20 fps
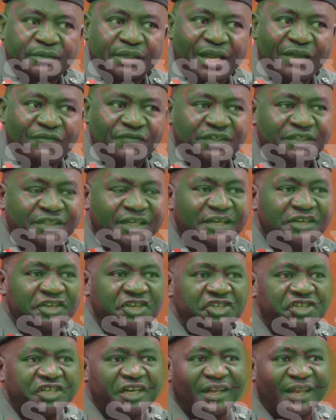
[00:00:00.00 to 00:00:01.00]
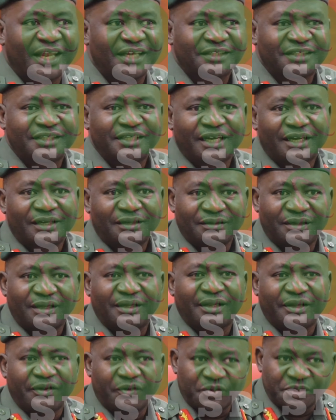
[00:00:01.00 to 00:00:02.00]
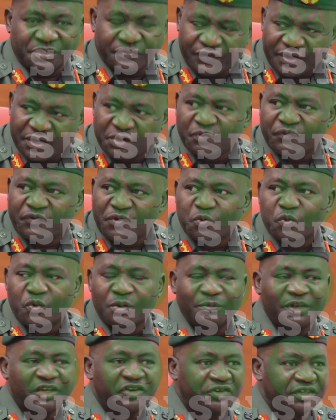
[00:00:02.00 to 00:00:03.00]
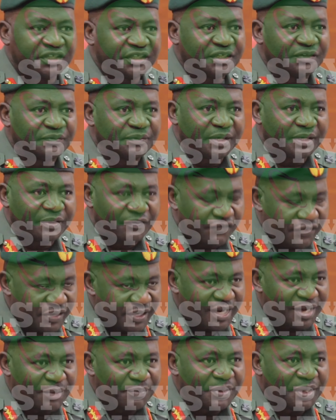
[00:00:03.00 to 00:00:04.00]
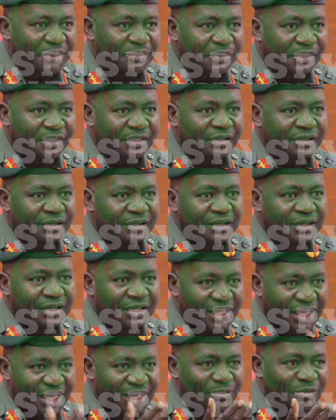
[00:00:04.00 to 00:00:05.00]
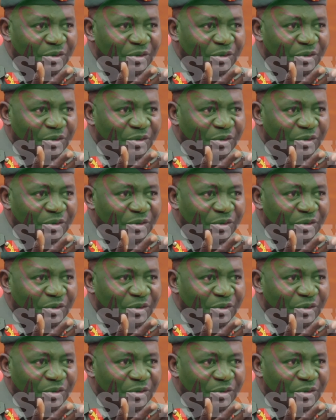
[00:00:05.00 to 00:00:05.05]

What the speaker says: I visited Niger last year, and I was very warmly received, and I'm very happy about it.